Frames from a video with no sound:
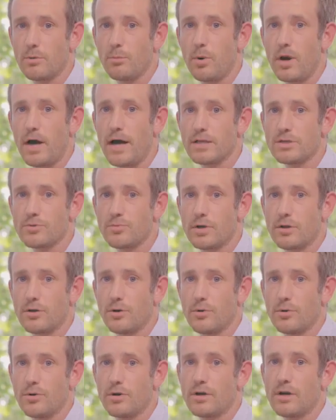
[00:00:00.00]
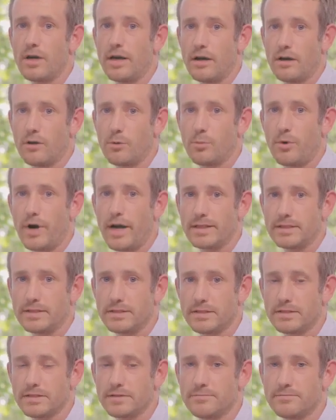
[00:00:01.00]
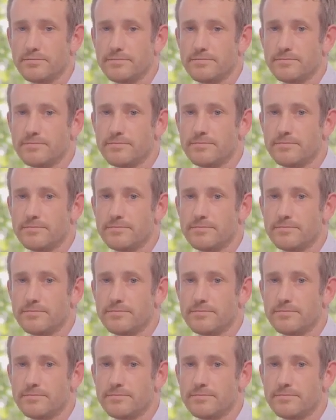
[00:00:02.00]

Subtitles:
in compliance with good clinical practice.